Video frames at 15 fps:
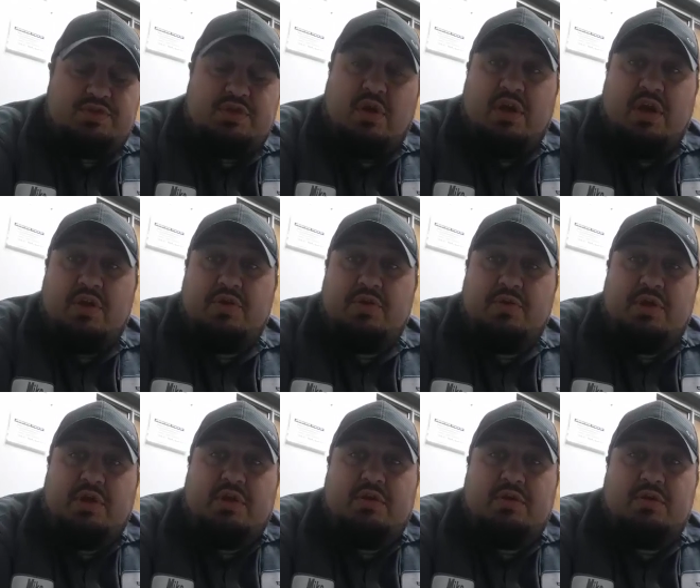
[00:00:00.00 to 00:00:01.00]
starting out a new
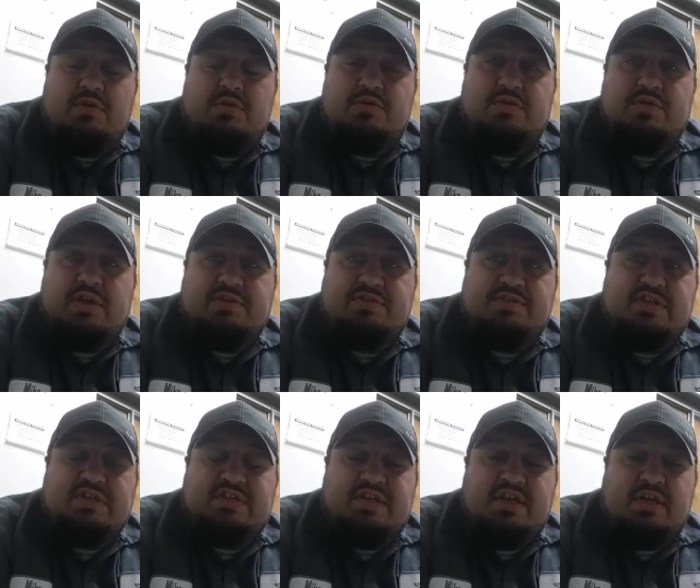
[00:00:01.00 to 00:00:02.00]
year,
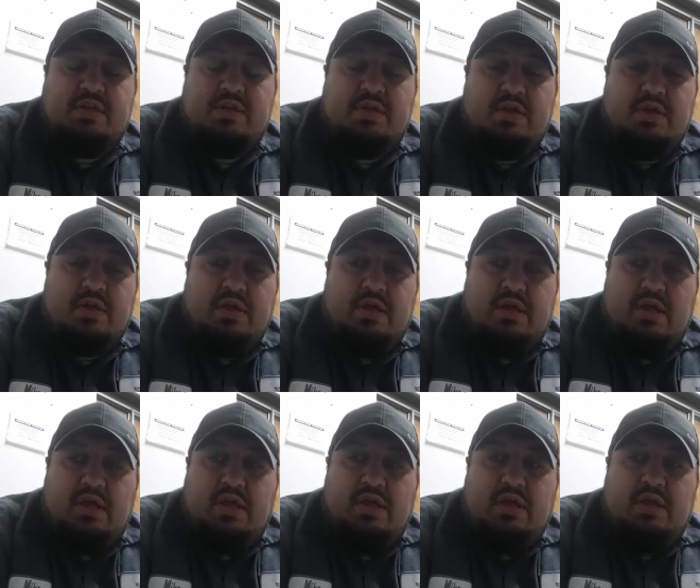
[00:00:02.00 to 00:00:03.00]
2016,
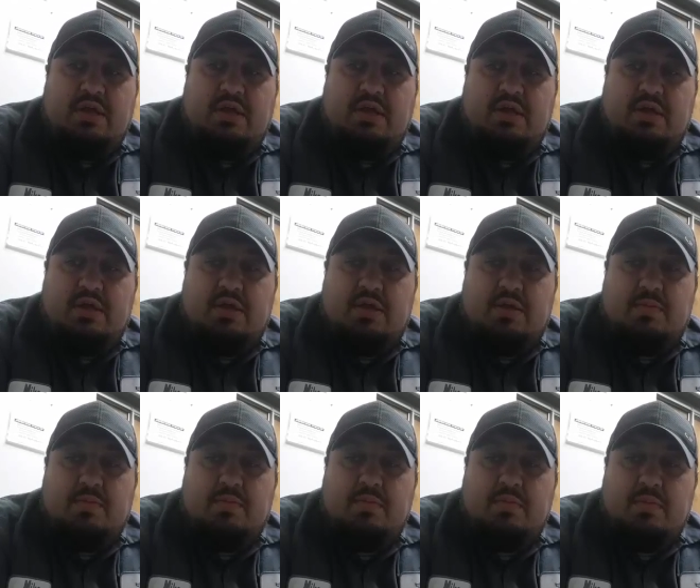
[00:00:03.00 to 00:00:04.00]
and
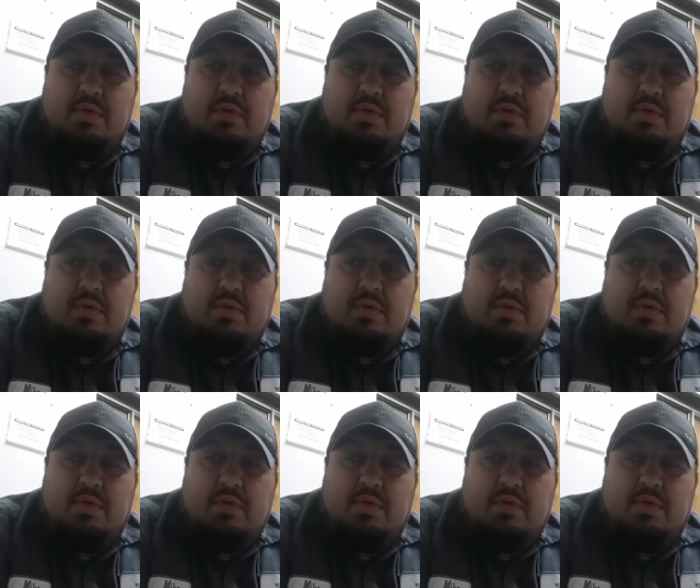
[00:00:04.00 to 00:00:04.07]
um,